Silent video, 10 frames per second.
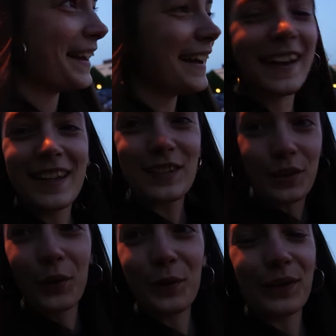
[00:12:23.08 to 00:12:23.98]
Like it's
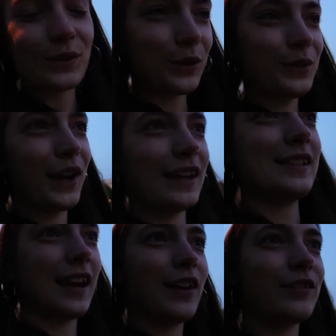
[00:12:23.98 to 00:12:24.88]
so it's so nice
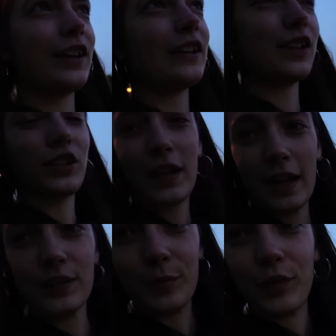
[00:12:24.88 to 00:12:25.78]
to have like such an
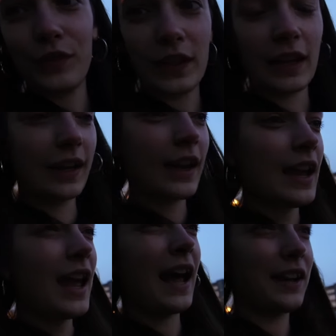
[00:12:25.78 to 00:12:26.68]
intimate feeling,
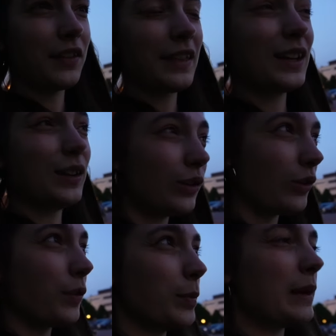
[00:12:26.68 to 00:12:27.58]
and I think a lot
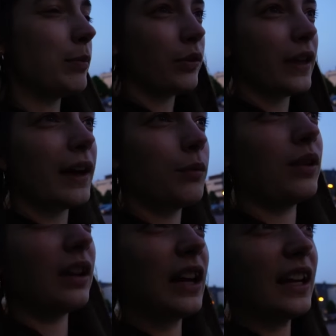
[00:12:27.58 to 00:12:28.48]
of the people there
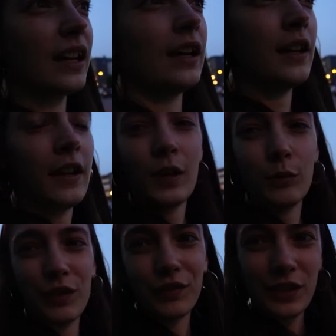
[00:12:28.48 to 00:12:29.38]
were like
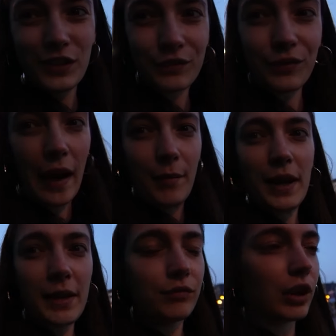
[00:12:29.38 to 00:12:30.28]
were friends and
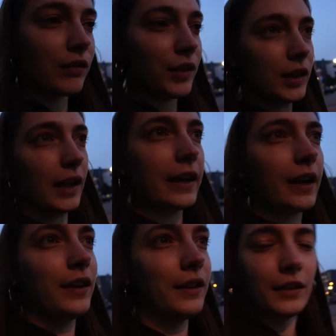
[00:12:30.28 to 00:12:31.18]
family rather than like
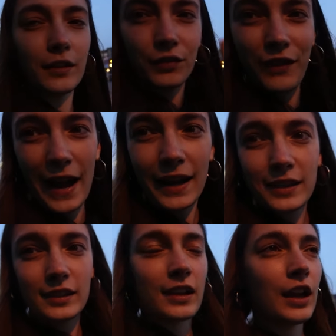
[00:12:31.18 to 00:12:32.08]

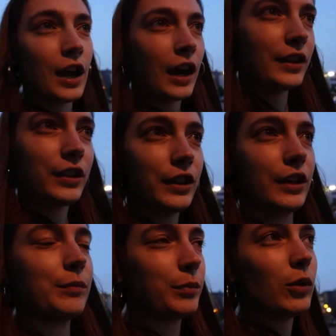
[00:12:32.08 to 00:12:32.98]
fans. I don't
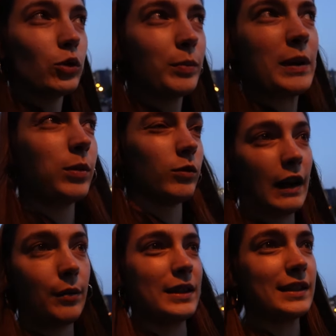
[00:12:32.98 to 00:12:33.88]
know, all the people
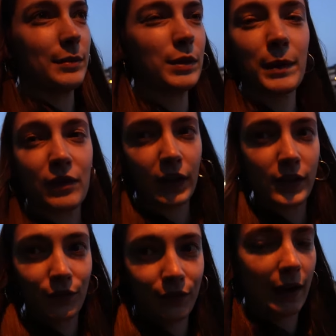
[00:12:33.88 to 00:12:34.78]
around me seem to be
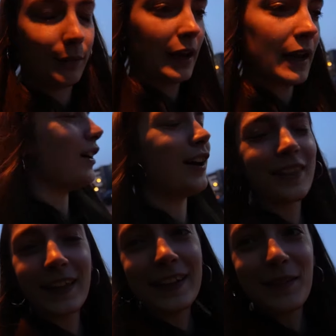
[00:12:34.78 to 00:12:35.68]
friends and family. Oh,
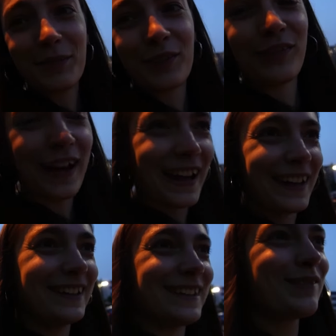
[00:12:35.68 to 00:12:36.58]
they need more
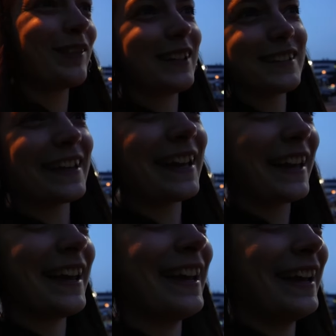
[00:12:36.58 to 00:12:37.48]
fans, because
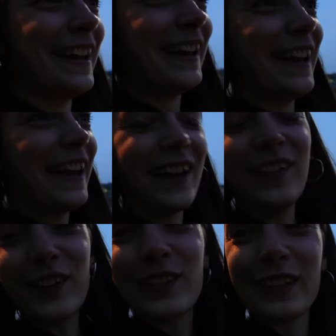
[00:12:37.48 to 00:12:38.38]
like it
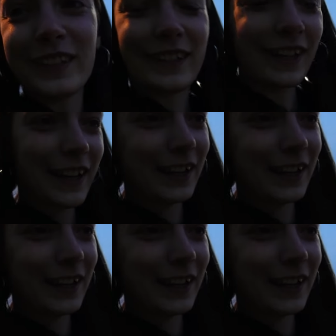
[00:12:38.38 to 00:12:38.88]
was such a great